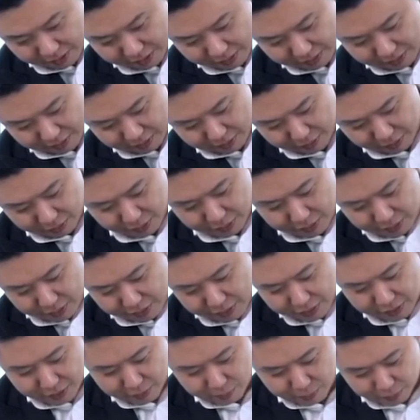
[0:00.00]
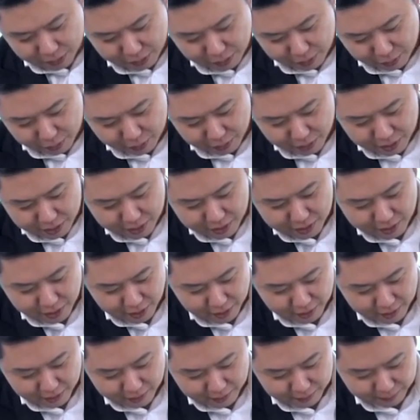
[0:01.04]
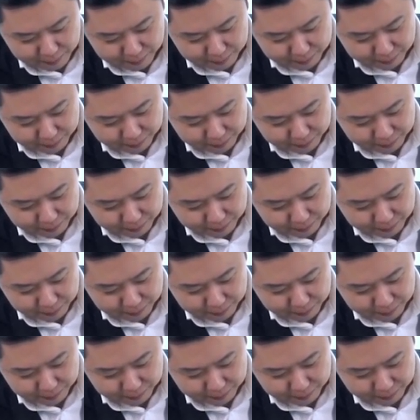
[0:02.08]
I will do a lot of unboxing videos.